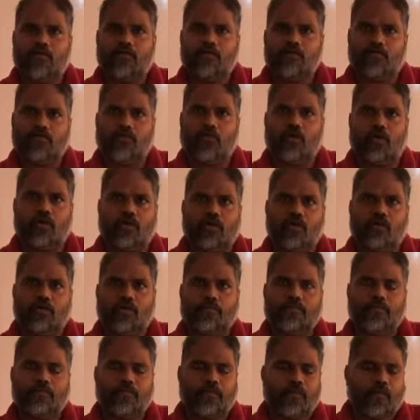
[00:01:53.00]
want.
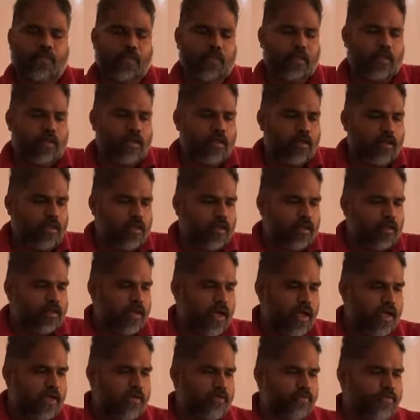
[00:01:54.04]

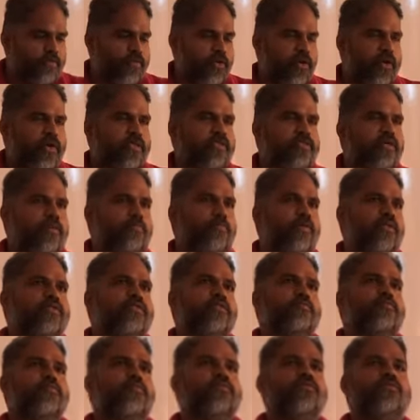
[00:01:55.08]
Then for example,
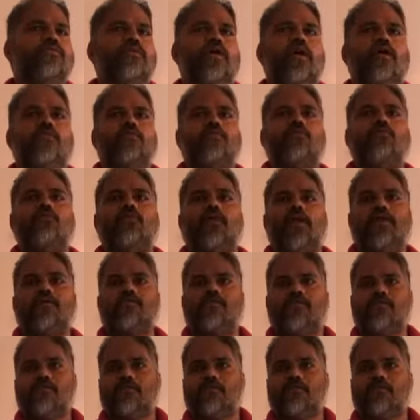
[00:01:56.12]
suppose I want to write